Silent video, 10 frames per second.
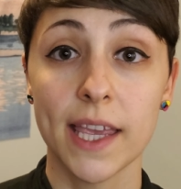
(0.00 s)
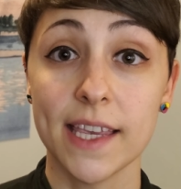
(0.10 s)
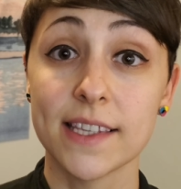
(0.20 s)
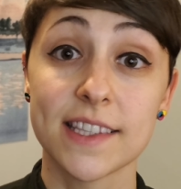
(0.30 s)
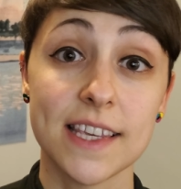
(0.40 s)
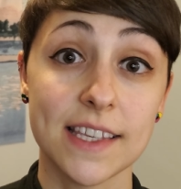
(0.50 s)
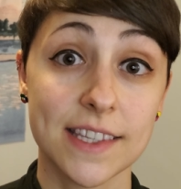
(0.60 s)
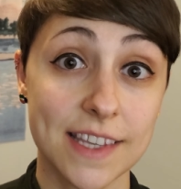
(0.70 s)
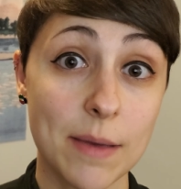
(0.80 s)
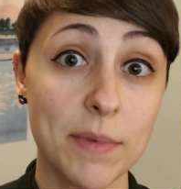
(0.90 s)
is the
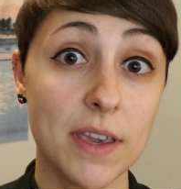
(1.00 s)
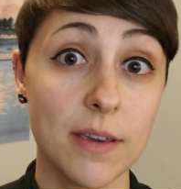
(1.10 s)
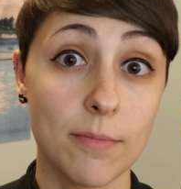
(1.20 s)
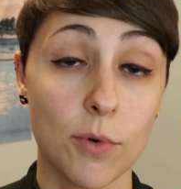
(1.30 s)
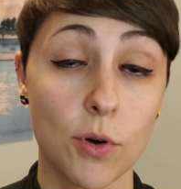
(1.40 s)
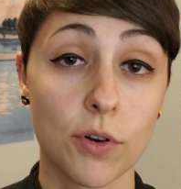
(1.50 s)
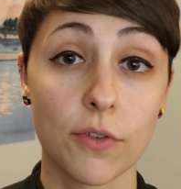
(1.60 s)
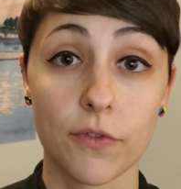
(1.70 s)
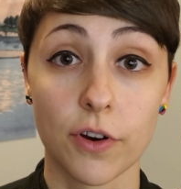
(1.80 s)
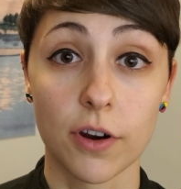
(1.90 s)

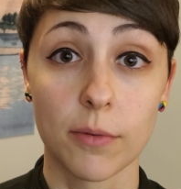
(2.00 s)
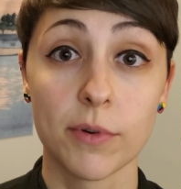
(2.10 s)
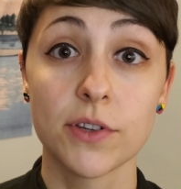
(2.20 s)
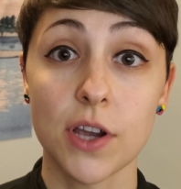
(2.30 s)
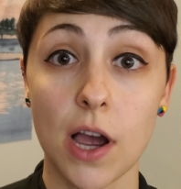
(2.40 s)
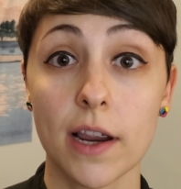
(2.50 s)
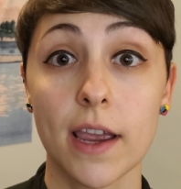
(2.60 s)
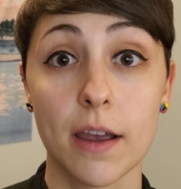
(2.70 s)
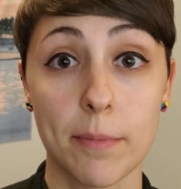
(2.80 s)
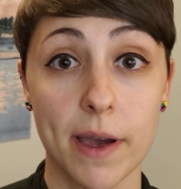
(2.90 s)
semi-modal verb
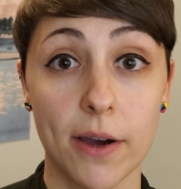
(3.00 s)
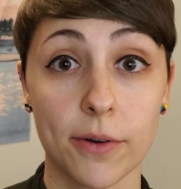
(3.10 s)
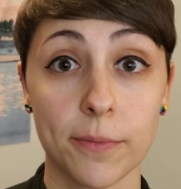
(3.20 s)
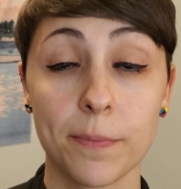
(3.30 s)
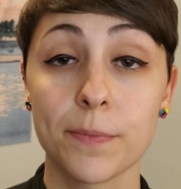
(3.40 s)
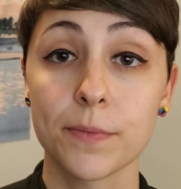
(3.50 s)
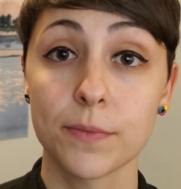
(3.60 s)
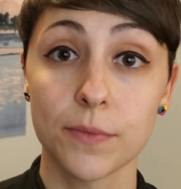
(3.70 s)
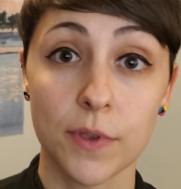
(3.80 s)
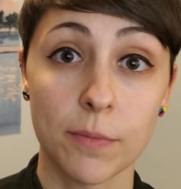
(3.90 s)
talking about
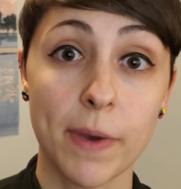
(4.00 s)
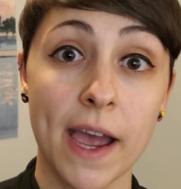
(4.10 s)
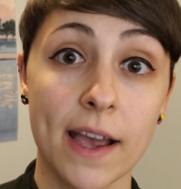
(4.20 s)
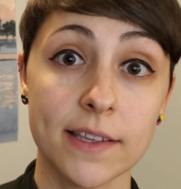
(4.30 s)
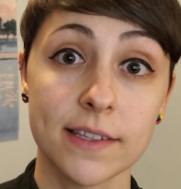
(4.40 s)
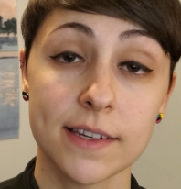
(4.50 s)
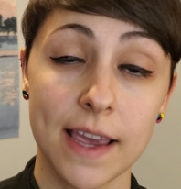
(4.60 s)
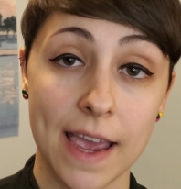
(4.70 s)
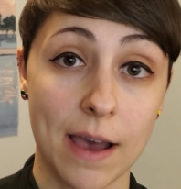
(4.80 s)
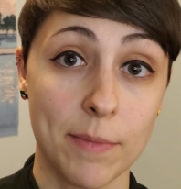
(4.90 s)
the past
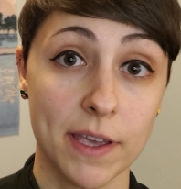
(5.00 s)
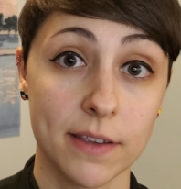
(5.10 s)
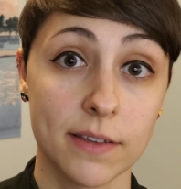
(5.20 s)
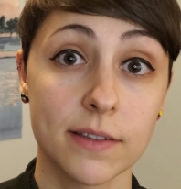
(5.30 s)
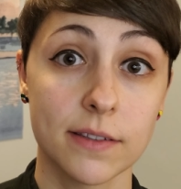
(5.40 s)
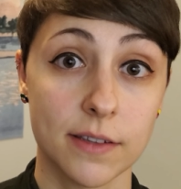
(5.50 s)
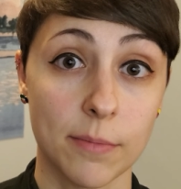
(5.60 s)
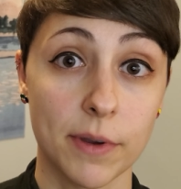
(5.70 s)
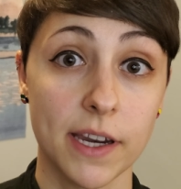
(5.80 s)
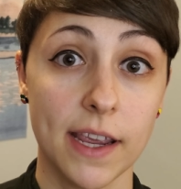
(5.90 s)
habit
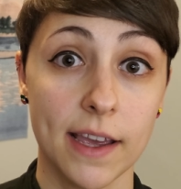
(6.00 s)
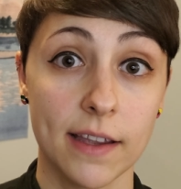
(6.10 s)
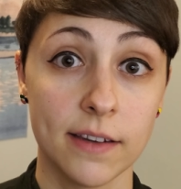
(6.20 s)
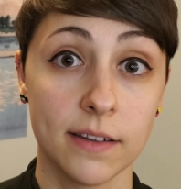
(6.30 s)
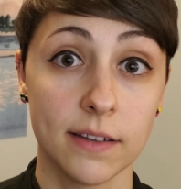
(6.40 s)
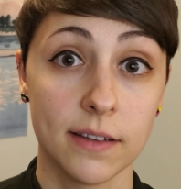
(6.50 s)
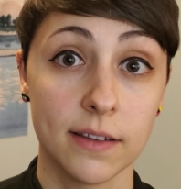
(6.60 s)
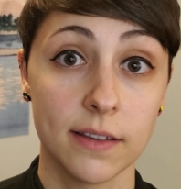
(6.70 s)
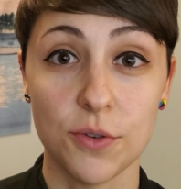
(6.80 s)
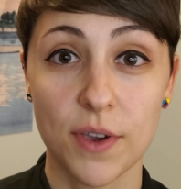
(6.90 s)
somebody had.
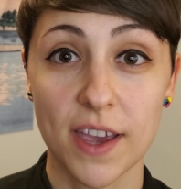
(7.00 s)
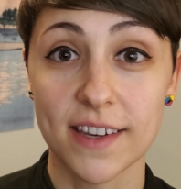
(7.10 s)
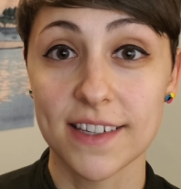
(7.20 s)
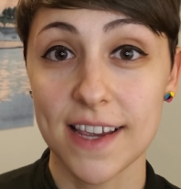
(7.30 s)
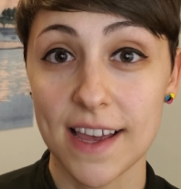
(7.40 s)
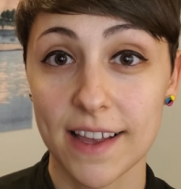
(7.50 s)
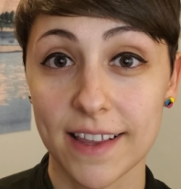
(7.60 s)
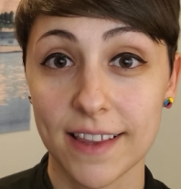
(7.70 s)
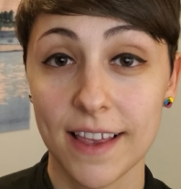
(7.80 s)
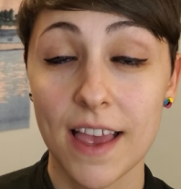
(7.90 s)
You can
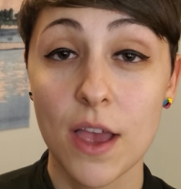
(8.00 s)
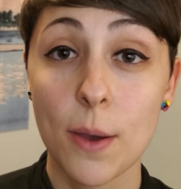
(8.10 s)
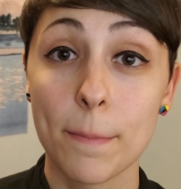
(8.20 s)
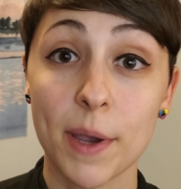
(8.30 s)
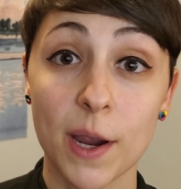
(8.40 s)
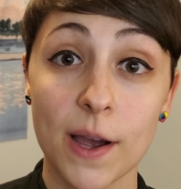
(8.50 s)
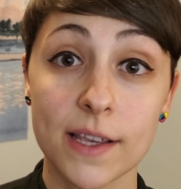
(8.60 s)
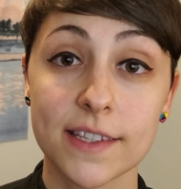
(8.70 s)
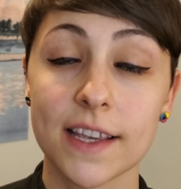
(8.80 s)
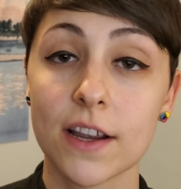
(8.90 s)
tell
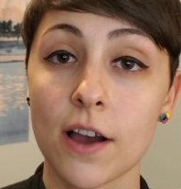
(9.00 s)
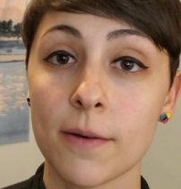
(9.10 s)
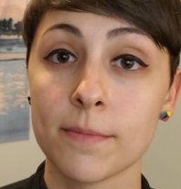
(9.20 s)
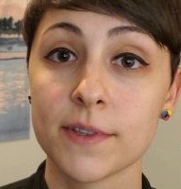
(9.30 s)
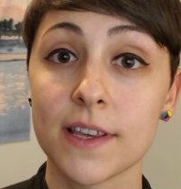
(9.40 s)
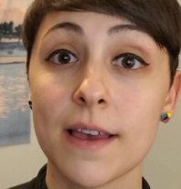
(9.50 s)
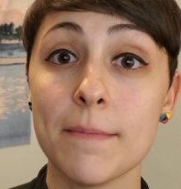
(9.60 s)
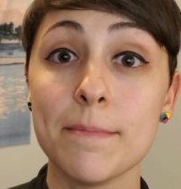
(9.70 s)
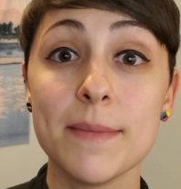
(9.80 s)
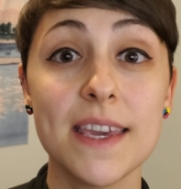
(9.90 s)
because it comes
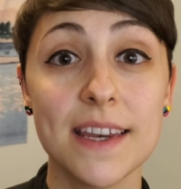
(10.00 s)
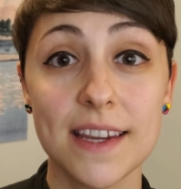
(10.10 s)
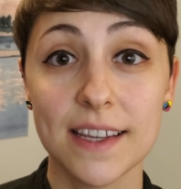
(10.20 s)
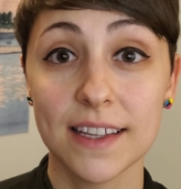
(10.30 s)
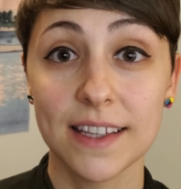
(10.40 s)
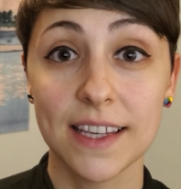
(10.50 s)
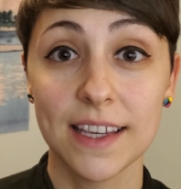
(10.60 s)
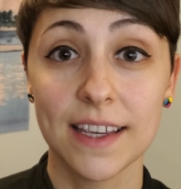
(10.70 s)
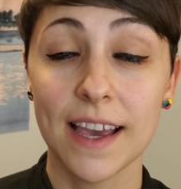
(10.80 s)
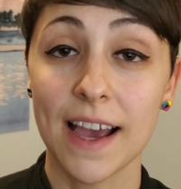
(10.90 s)

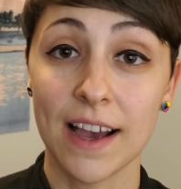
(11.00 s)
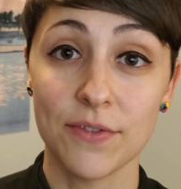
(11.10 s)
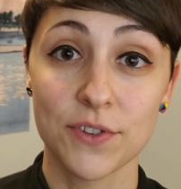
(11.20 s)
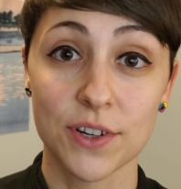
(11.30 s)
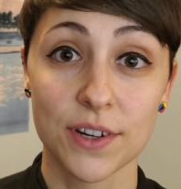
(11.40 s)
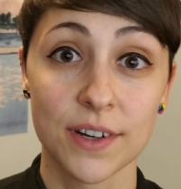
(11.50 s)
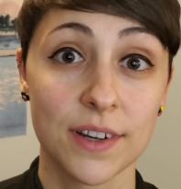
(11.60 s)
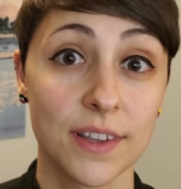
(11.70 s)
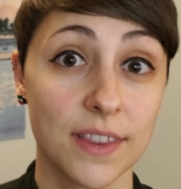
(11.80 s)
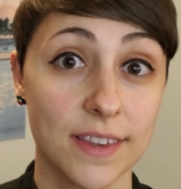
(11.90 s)
immediately after
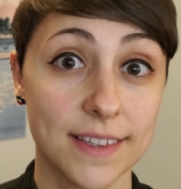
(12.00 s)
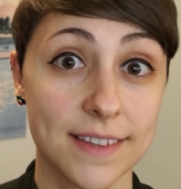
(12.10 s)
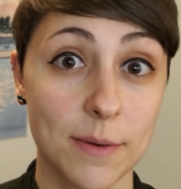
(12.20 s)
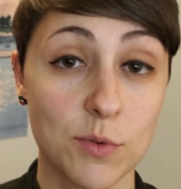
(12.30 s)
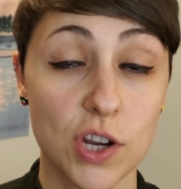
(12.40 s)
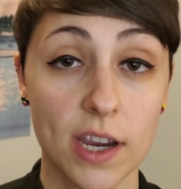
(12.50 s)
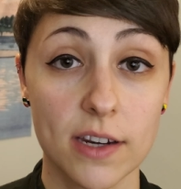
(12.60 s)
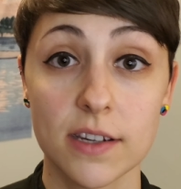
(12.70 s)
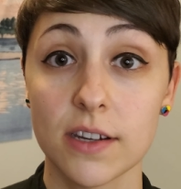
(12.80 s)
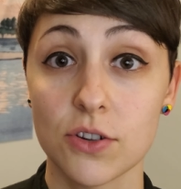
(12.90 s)
the
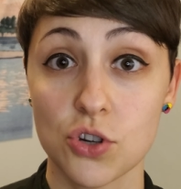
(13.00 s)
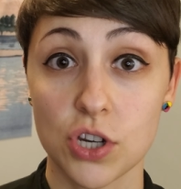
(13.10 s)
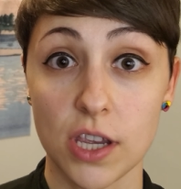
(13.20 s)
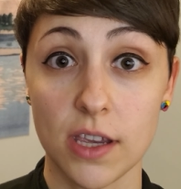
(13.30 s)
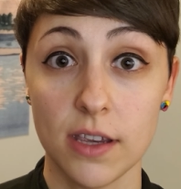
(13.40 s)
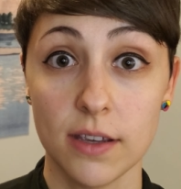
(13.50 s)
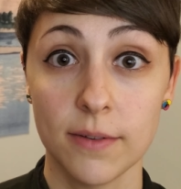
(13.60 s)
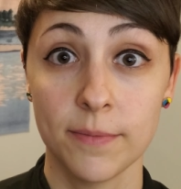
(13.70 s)
subject she